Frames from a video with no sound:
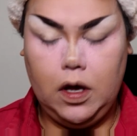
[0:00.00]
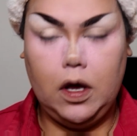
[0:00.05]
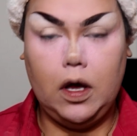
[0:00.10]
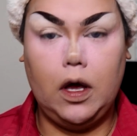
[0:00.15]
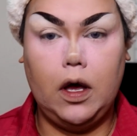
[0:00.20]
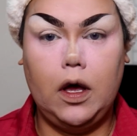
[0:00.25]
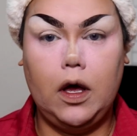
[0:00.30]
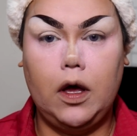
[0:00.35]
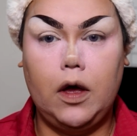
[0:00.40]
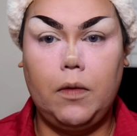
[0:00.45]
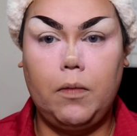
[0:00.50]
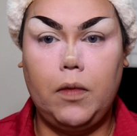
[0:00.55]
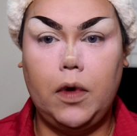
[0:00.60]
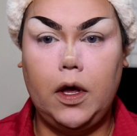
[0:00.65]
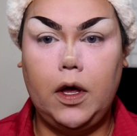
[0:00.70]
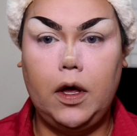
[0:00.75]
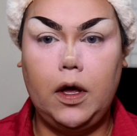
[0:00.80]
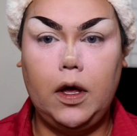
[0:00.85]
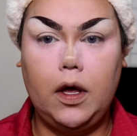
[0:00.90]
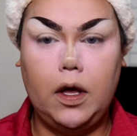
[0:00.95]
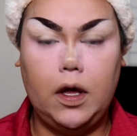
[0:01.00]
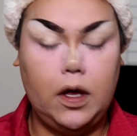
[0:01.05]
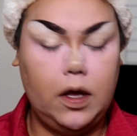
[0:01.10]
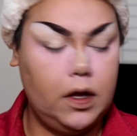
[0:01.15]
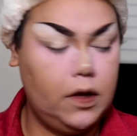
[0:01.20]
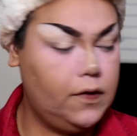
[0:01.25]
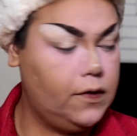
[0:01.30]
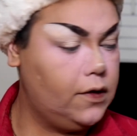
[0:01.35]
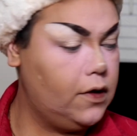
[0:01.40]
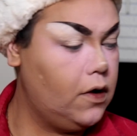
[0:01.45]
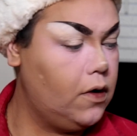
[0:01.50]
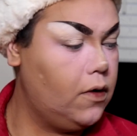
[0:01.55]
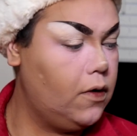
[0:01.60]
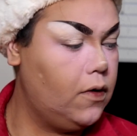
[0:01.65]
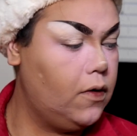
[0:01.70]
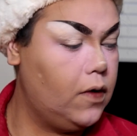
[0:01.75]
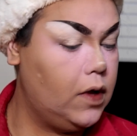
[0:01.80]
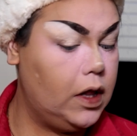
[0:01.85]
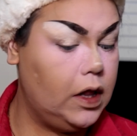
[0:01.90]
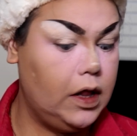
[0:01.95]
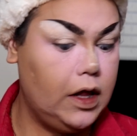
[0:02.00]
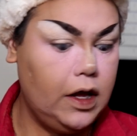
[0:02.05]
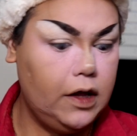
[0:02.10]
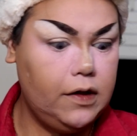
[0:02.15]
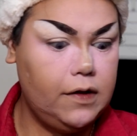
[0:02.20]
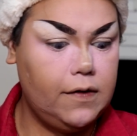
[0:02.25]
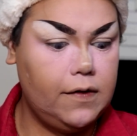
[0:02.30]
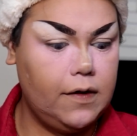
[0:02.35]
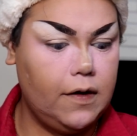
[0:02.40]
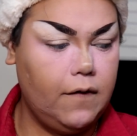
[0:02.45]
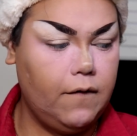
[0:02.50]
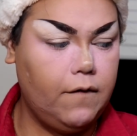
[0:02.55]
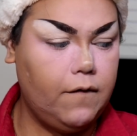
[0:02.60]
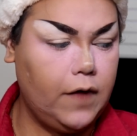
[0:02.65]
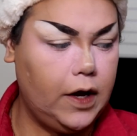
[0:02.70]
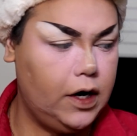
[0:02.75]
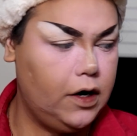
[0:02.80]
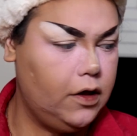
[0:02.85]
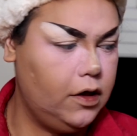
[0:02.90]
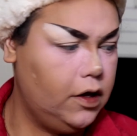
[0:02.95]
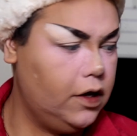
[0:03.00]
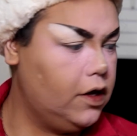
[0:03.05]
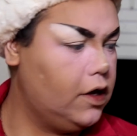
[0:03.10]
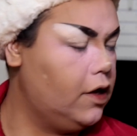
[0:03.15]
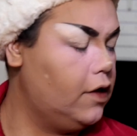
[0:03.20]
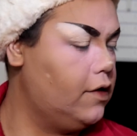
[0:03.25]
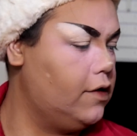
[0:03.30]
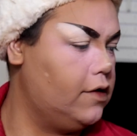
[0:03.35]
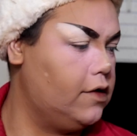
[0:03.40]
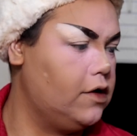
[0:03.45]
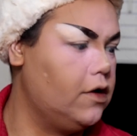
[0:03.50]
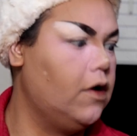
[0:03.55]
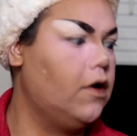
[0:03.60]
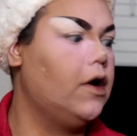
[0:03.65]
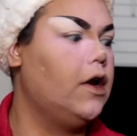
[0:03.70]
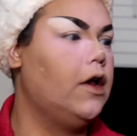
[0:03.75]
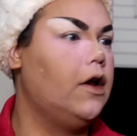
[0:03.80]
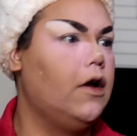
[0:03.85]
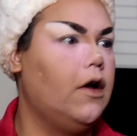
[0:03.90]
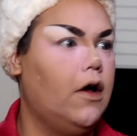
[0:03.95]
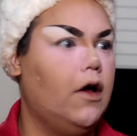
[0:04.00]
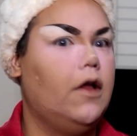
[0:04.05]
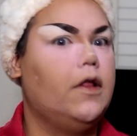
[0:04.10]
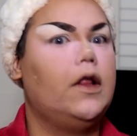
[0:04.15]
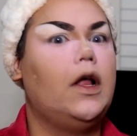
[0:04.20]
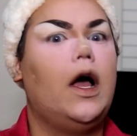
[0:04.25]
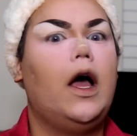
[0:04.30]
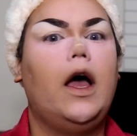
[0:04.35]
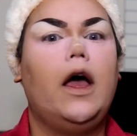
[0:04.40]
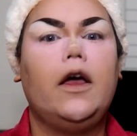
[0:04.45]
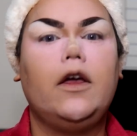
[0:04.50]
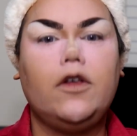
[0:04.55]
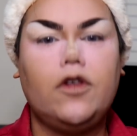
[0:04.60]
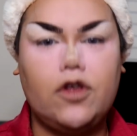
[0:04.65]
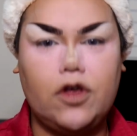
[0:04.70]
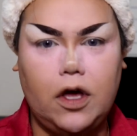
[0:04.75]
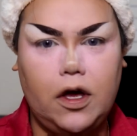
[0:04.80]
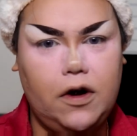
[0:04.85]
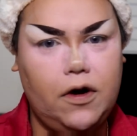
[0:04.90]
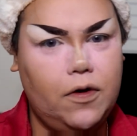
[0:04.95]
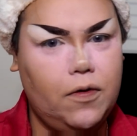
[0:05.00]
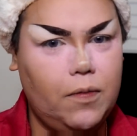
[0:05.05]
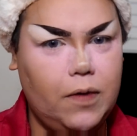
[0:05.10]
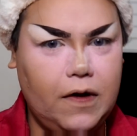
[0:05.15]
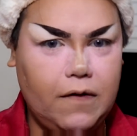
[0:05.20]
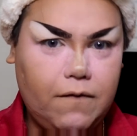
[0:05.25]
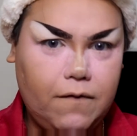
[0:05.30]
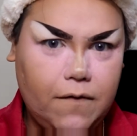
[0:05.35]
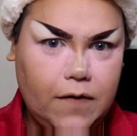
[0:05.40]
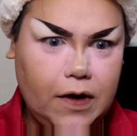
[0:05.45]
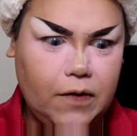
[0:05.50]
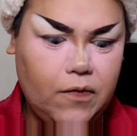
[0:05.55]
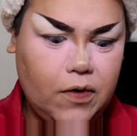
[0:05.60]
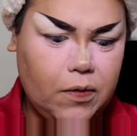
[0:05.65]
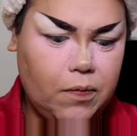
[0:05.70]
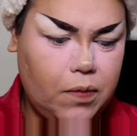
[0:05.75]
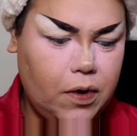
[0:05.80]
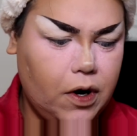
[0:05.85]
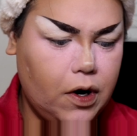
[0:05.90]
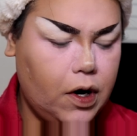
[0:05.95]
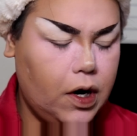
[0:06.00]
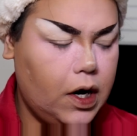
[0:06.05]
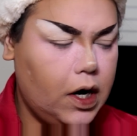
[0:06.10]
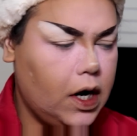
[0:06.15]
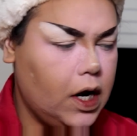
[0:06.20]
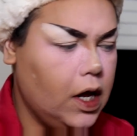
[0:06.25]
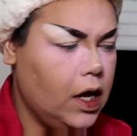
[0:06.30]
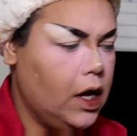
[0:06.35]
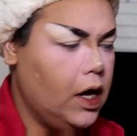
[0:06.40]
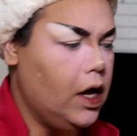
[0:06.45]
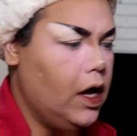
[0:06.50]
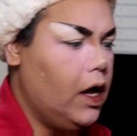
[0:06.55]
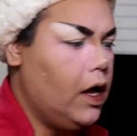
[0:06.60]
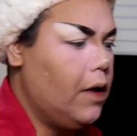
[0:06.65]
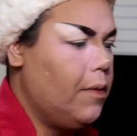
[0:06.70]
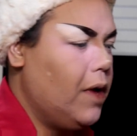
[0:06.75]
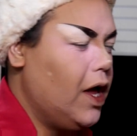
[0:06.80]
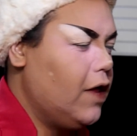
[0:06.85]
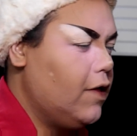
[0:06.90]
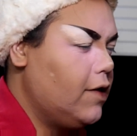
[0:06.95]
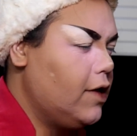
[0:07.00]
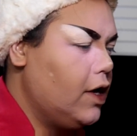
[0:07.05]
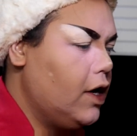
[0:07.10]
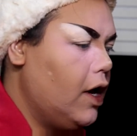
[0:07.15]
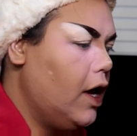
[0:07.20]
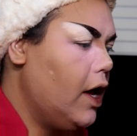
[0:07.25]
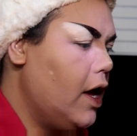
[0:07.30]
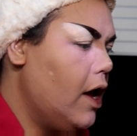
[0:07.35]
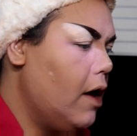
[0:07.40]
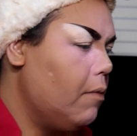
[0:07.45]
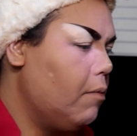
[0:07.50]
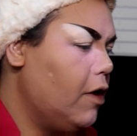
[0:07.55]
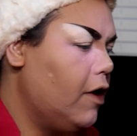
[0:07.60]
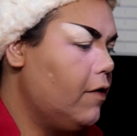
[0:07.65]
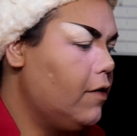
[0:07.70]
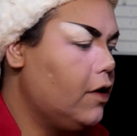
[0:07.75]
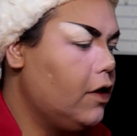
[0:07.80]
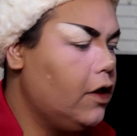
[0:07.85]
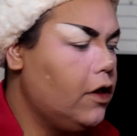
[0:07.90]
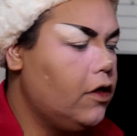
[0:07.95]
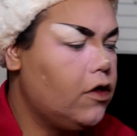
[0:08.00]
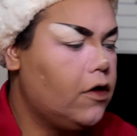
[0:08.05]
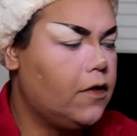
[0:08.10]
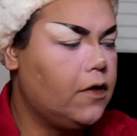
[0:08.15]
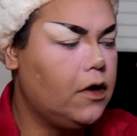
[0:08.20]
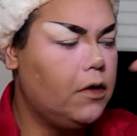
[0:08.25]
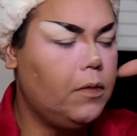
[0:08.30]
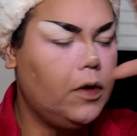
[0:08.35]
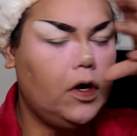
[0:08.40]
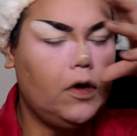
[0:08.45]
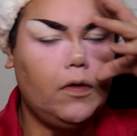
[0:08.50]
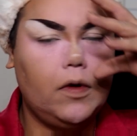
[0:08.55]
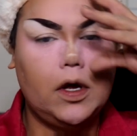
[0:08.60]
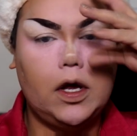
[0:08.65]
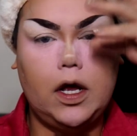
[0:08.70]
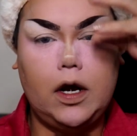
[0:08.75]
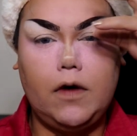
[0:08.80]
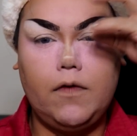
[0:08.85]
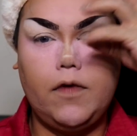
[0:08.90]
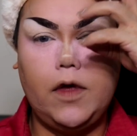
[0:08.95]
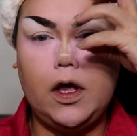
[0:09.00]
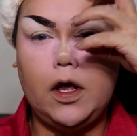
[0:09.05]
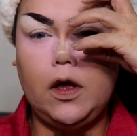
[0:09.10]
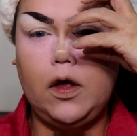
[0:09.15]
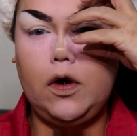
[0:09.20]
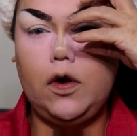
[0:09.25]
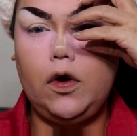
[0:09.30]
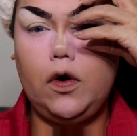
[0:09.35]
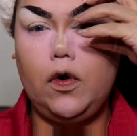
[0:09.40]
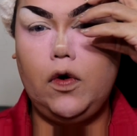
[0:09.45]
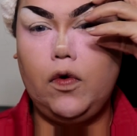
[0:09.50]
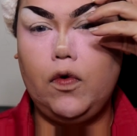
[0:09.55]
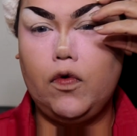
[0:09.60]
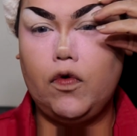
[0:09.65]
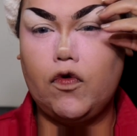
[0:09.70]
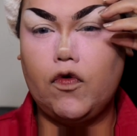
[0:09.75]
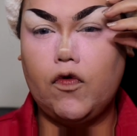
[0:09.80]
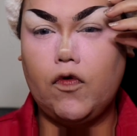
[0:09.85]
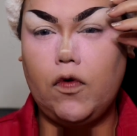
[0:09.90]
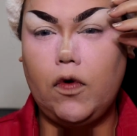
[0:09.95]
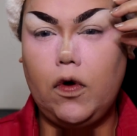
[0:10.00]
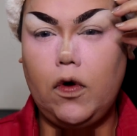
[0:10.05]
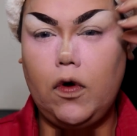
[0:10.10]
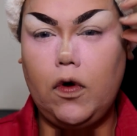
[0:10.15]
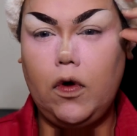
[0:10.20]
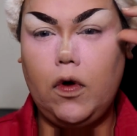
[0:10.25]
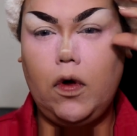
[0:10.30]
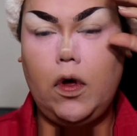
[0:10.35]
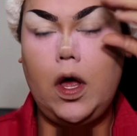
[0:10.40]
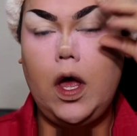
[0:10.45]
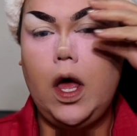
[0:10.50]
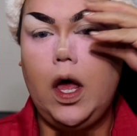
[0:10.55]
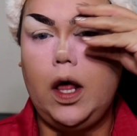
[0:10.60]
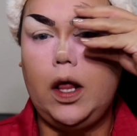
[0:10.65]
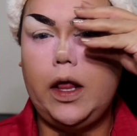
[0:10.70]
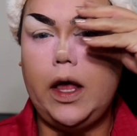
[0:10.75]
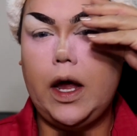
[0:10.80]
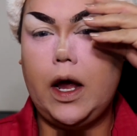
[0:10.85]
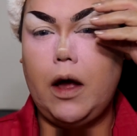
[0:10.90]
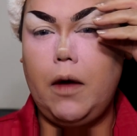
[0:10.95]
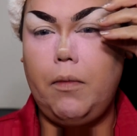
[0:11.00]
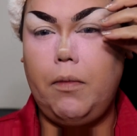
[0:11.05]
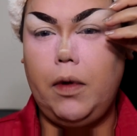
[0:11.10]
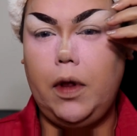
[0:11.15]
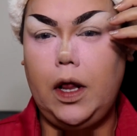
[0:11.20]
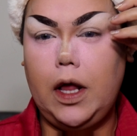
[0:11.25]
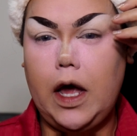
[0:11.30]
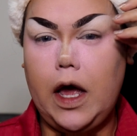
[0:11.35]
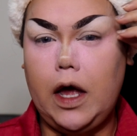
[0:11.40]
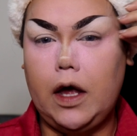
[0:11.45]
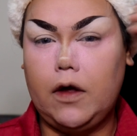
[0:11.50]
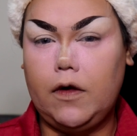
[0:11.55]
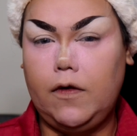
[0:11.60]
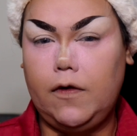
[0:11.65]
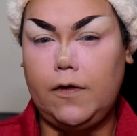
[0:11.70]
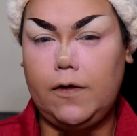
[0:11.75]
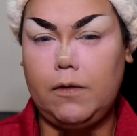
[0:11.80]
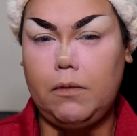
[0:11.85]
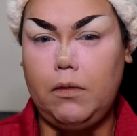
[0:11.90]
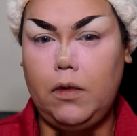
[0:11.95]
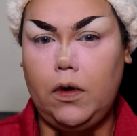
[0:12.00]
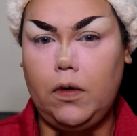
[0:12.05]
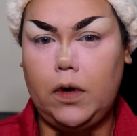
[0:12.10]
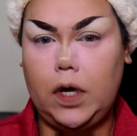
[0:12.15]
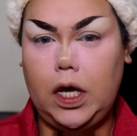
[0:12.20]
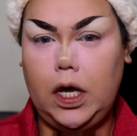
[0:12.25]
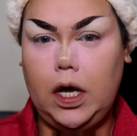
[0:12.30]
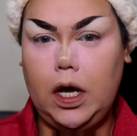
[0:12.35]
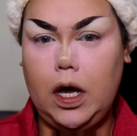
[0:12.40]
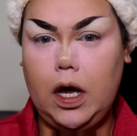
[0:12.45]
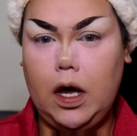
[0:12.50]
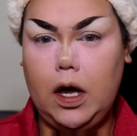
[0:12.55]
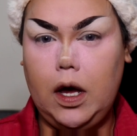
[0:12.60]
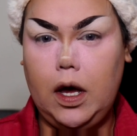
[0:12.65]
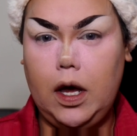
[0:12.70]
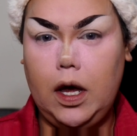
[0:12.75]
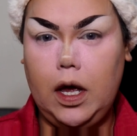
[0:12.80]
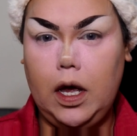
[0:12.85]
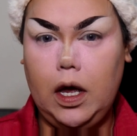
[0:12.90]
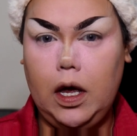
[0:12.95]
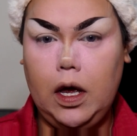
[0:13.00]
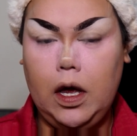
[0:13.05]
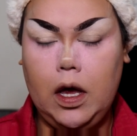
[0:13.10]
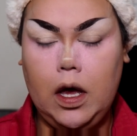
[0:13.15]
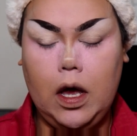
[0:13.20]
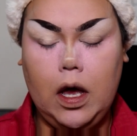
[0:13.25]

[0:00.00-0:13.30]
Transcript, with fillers: Um, so let's finally get started on the eyeshadow, my favorite part. Um, and today I'm basically just going to be doing kind of like a neutral like a black smoky eye